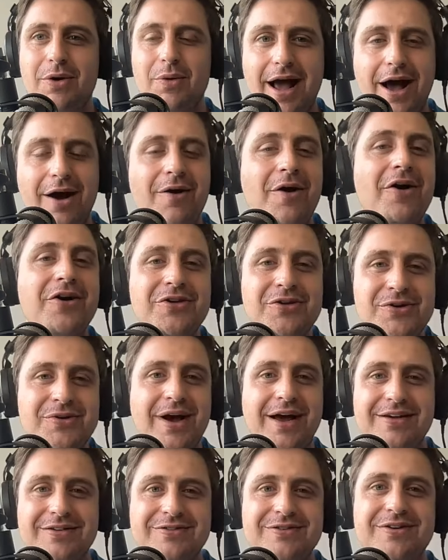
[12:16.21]
How are you
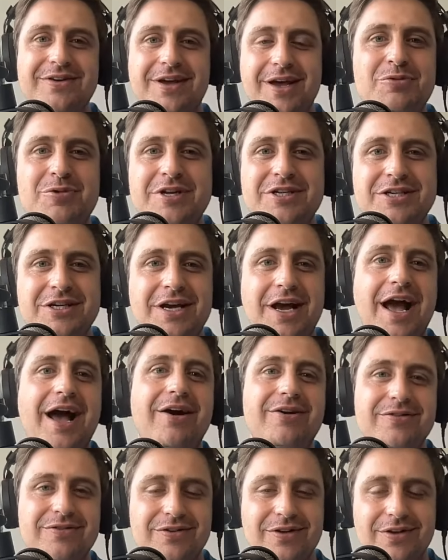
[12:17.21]
guys reaching
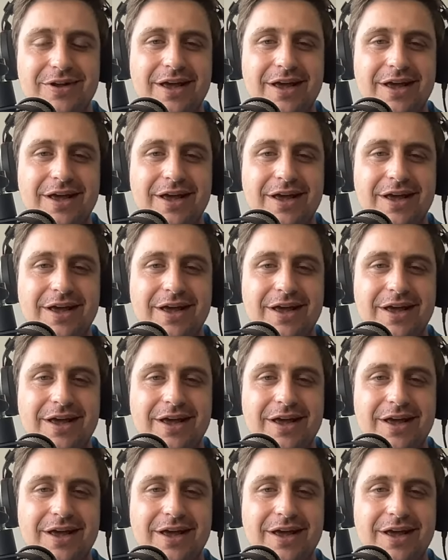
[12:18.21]
out